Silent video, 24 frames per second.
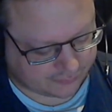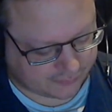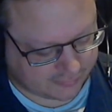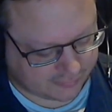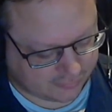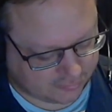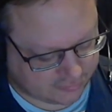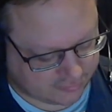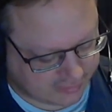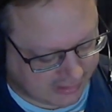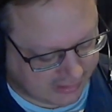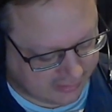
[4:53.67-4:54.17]

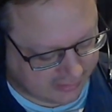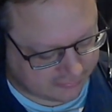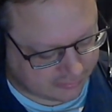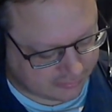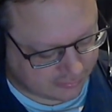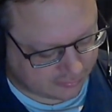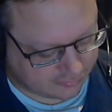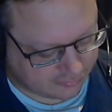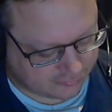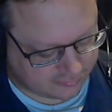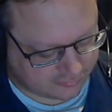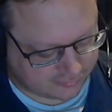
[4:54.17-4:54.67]

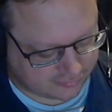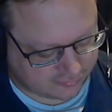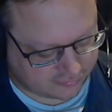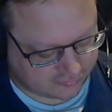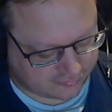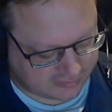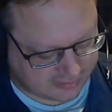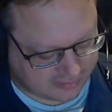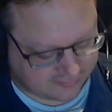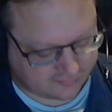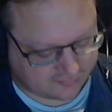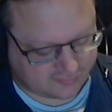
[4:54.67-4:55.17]
Skyroads, is
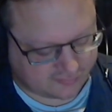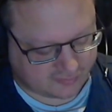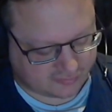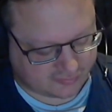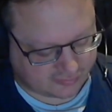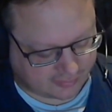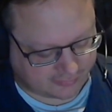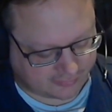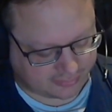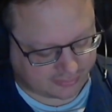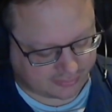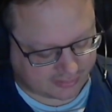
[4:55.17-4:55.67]
definitely
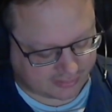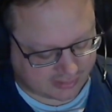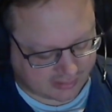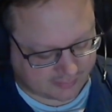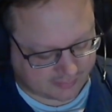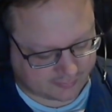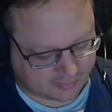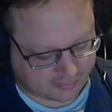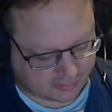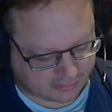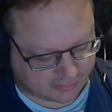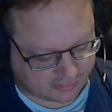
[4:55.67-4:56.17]
something
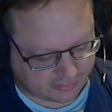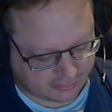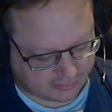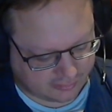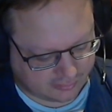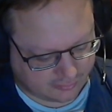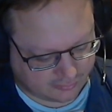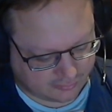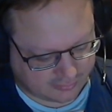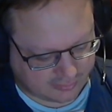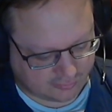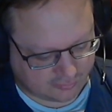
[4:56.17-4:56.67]
I'm gonna
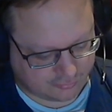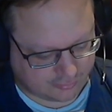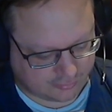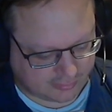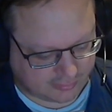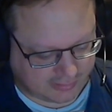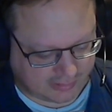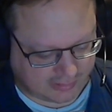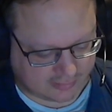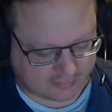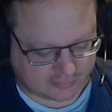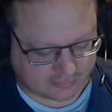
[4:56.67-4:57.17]
look into
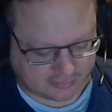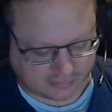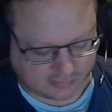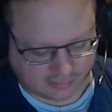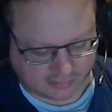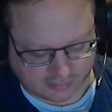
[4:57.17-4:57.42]
again,